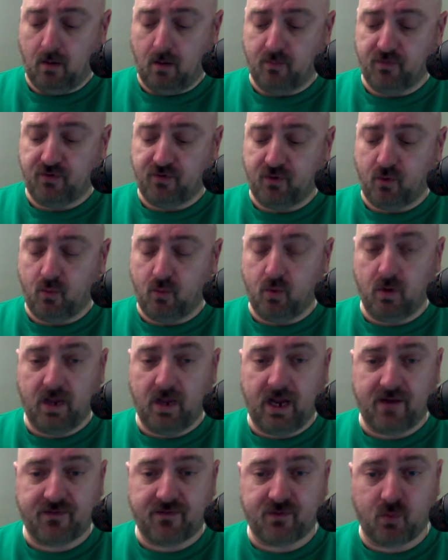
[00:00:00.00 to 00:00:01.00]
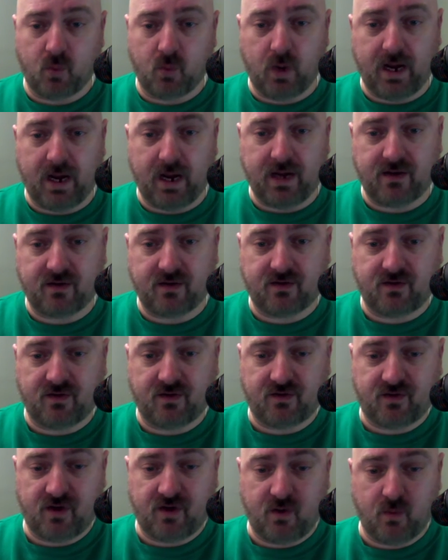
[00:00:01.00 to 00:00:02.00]
So we'll have to wait to
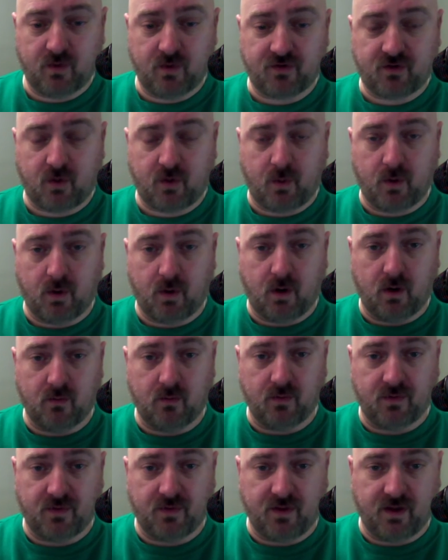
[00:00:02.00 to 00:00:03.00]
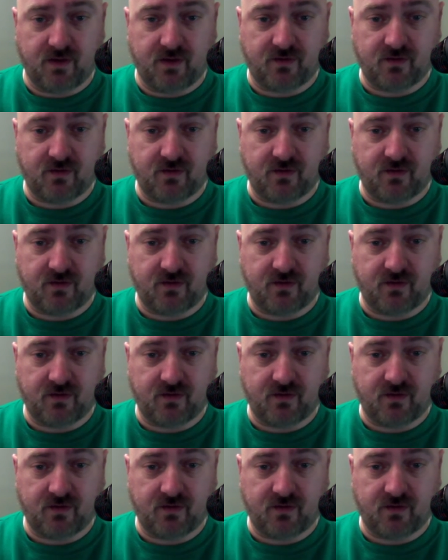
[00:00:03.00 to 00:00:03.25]
see what's going on with this